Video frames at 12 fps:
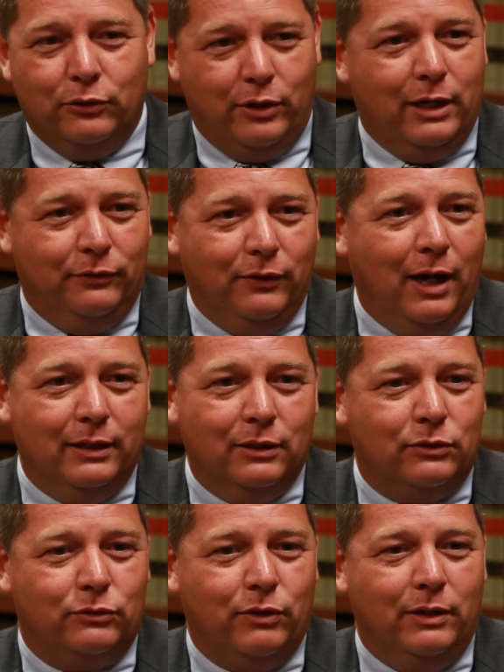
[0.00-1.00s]
trying to find
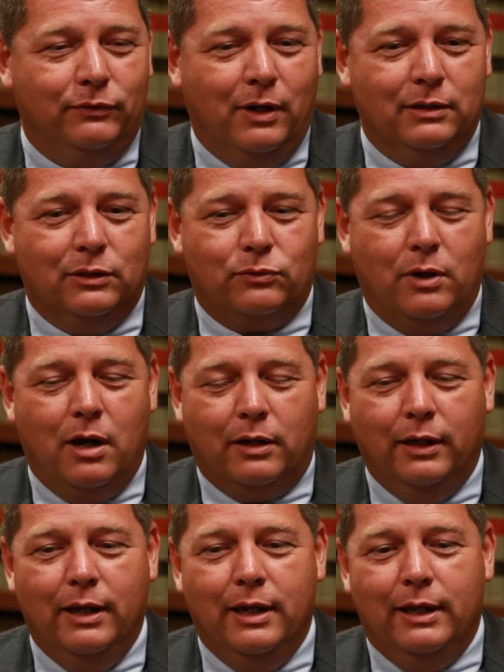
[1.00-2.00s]
this, trying to find this rock.